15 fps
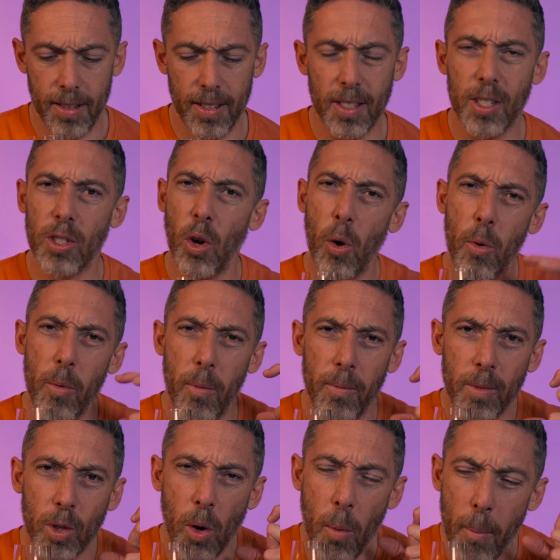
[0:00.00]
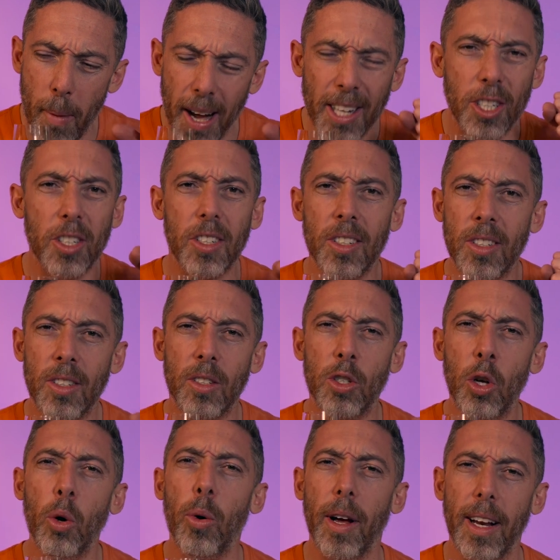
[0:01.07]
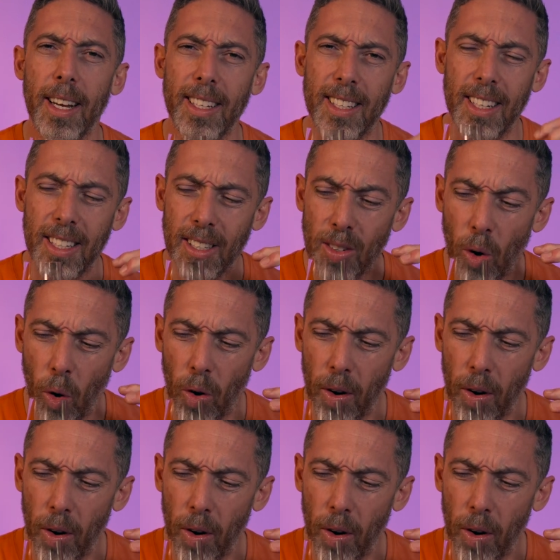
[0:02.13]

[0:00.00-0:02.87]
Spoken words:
So much to it. It's